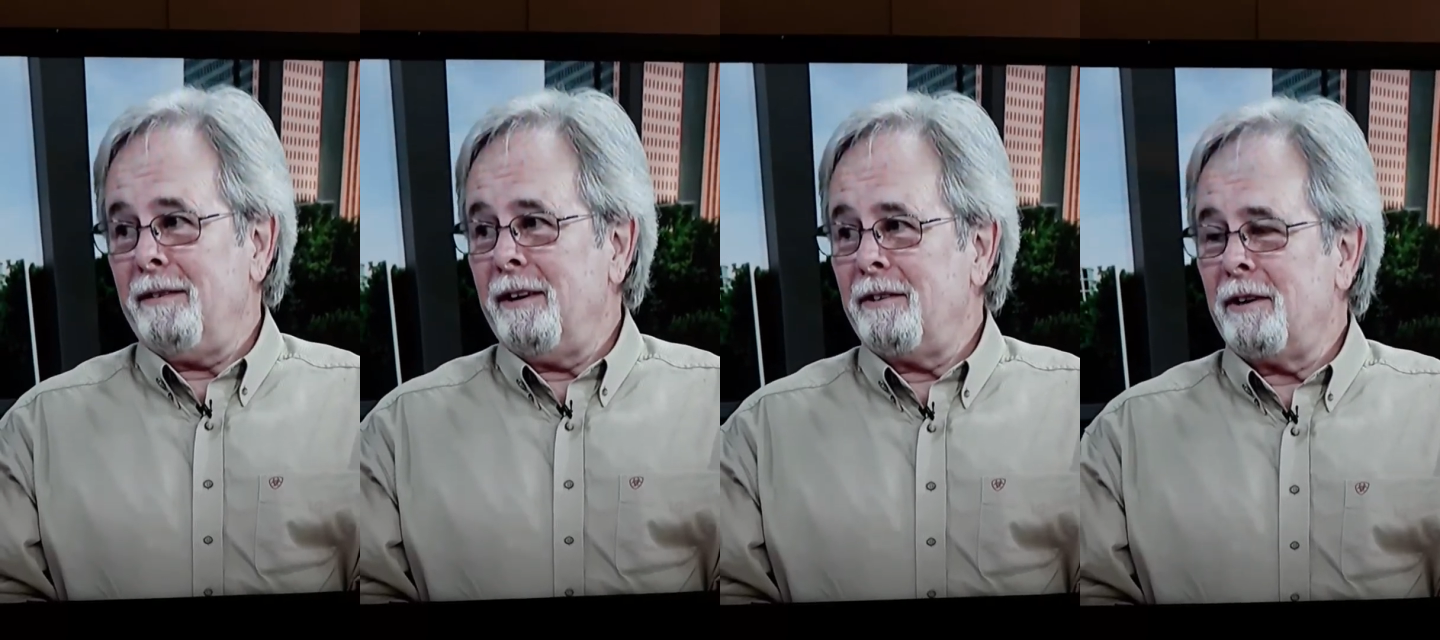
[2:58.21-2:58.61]

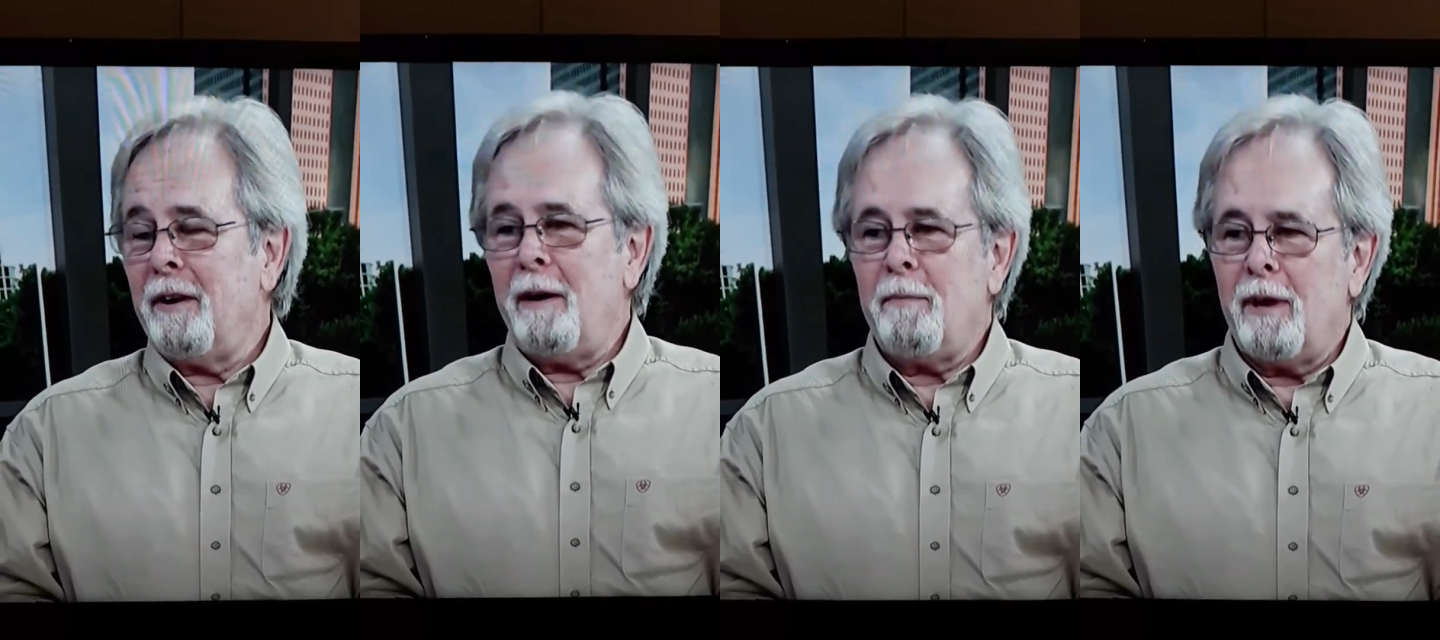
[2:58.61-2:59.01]
It's yeah. a
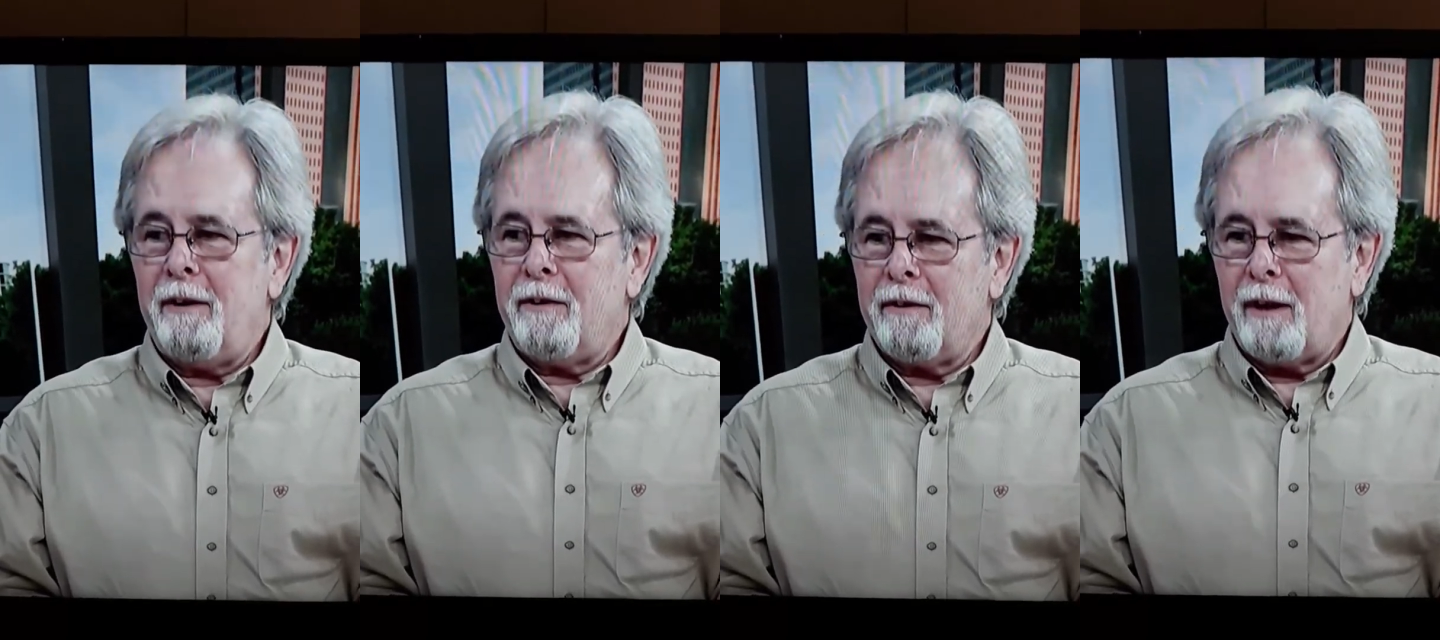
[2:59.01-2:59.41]
great
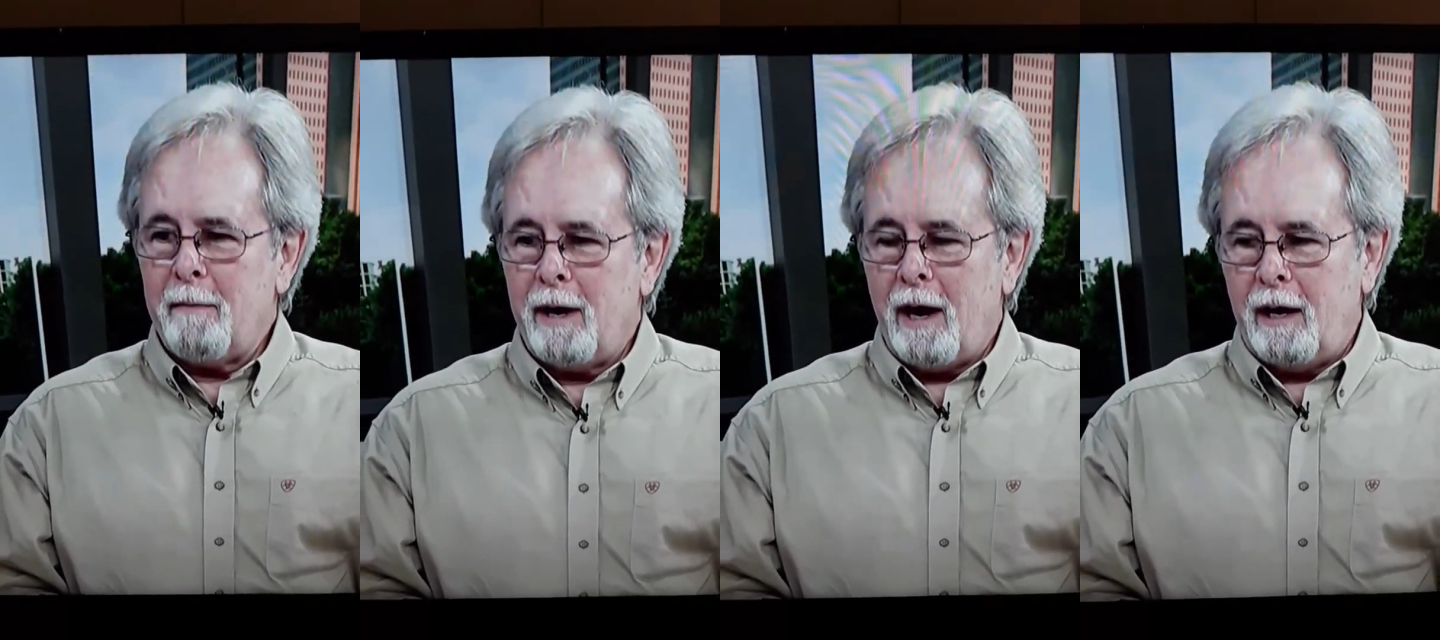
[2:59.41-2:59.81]
place. It's like
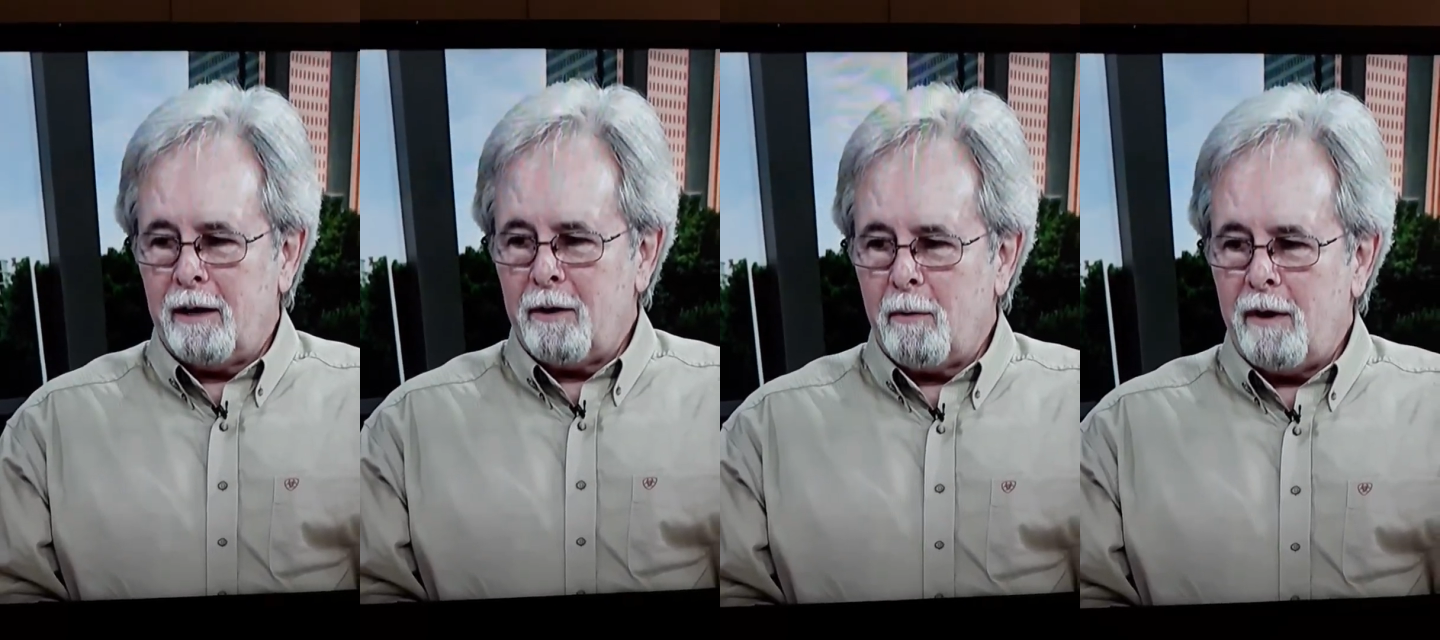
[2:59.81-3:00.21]
my
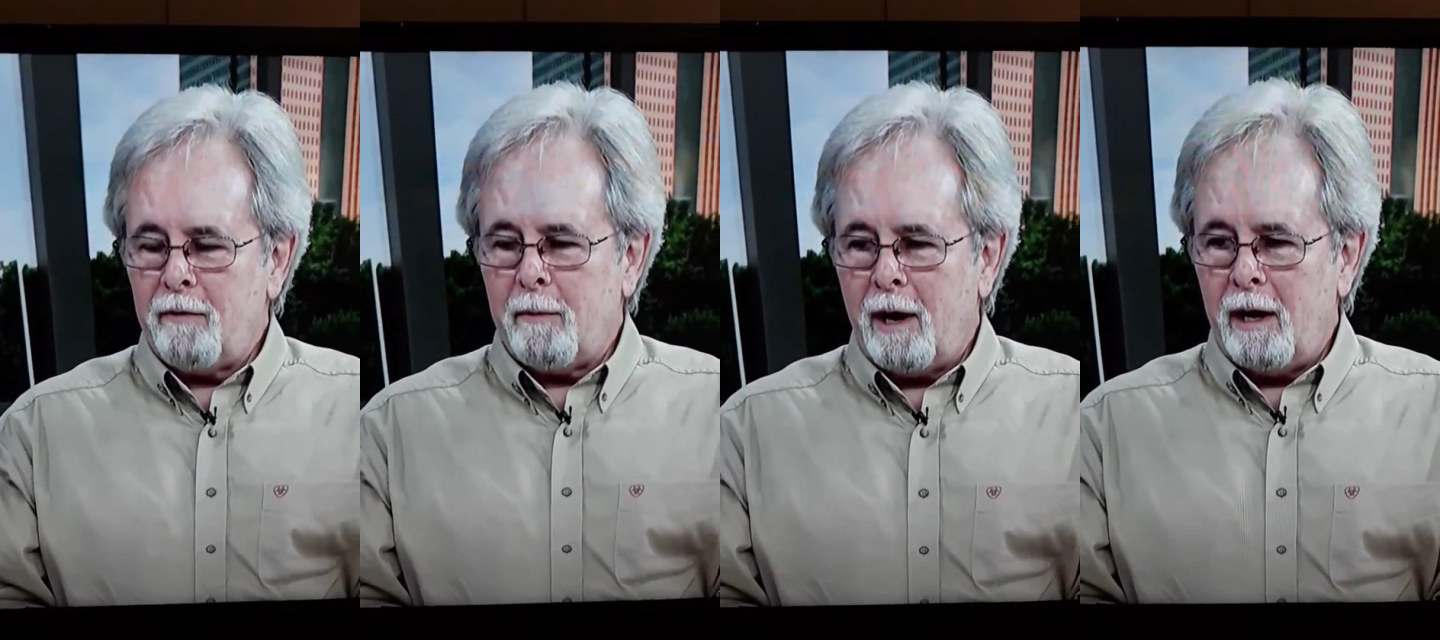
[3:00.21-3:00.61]
island away
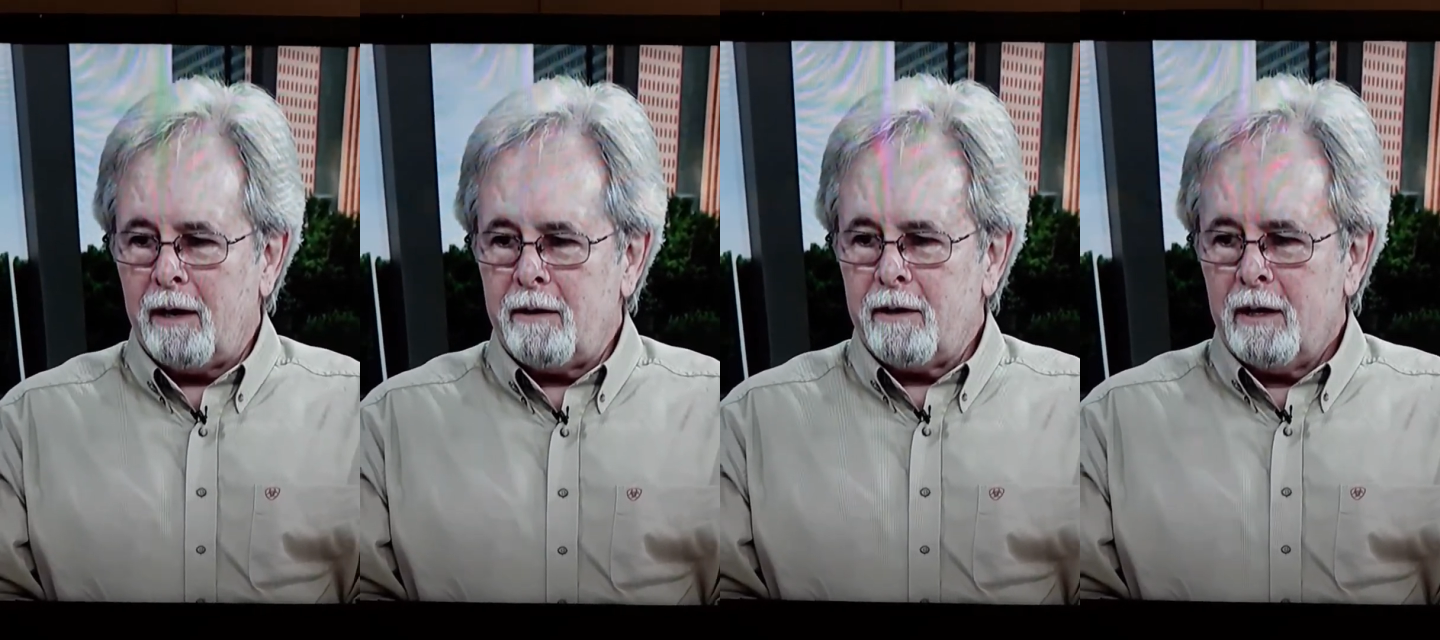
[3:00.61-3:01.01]
from
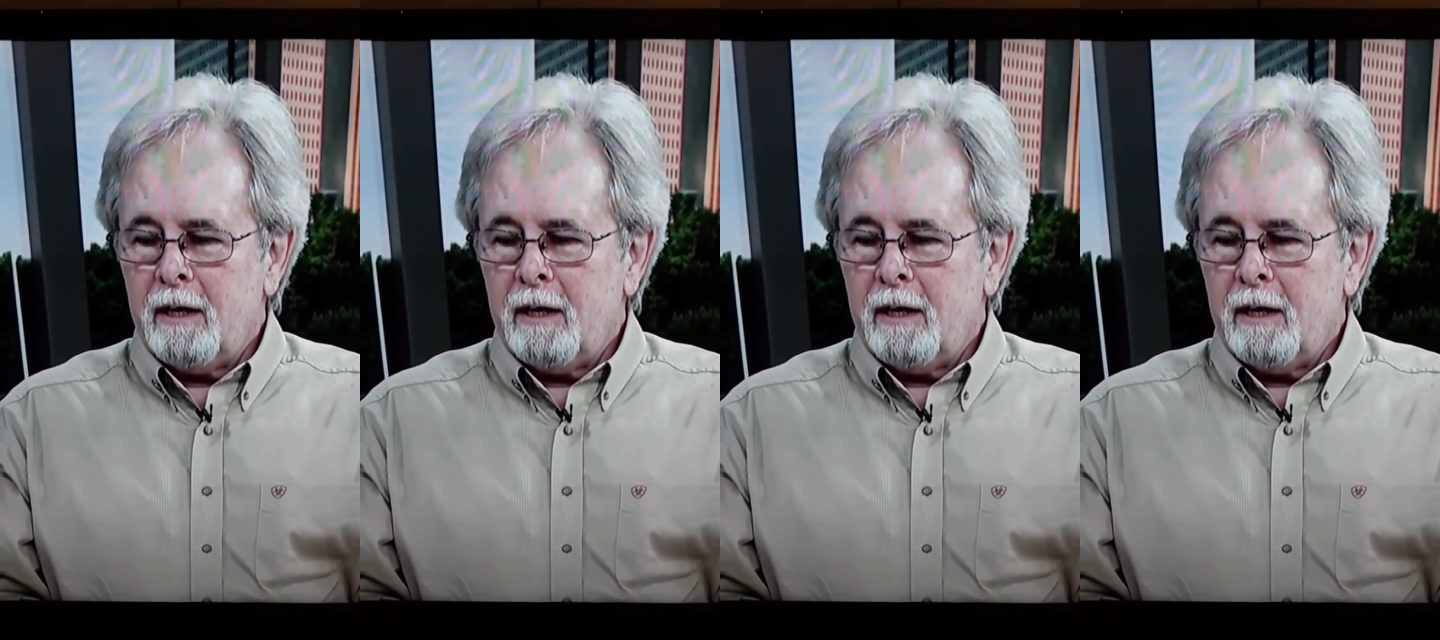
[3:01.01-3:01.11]
Ireland.